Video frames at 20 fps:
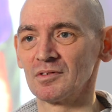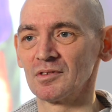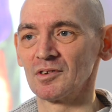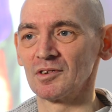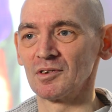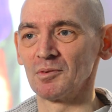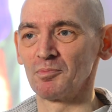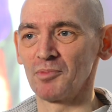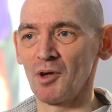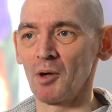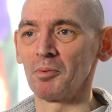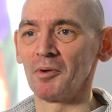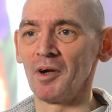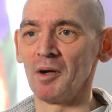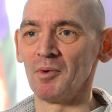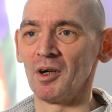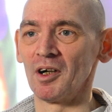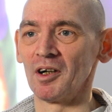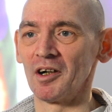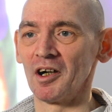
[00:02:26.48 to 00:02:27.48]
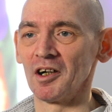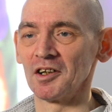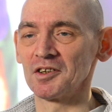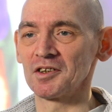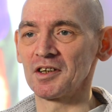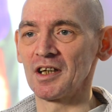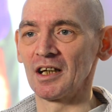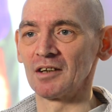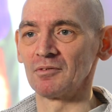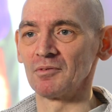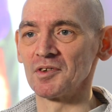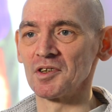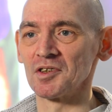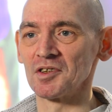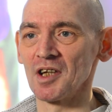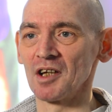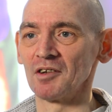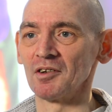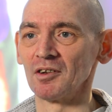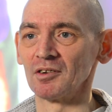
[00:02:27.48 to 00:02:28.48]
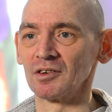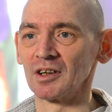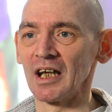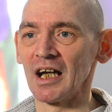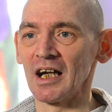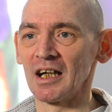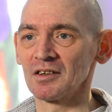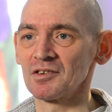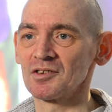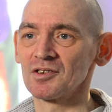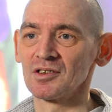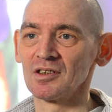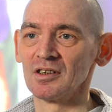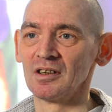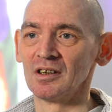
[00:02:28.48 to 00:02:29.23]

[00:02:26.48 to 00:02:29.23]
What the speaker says: the proper MRI scan with the xenon gas.